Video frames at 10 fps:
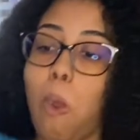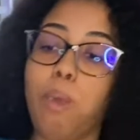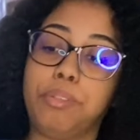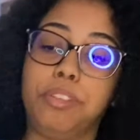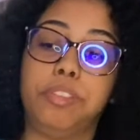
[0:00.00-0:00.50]

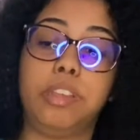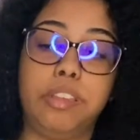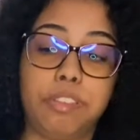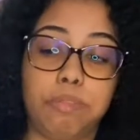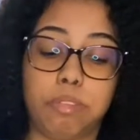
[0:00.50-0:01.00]
Let's
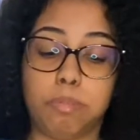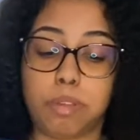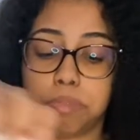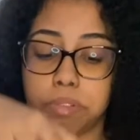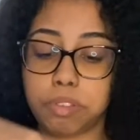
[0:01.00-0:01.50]
taste it with the
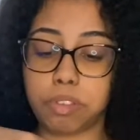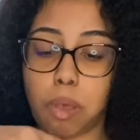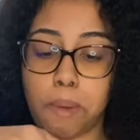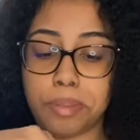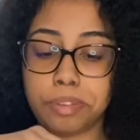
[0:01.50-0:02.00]
buffalo
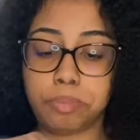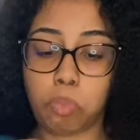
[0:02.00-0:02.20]
sauce.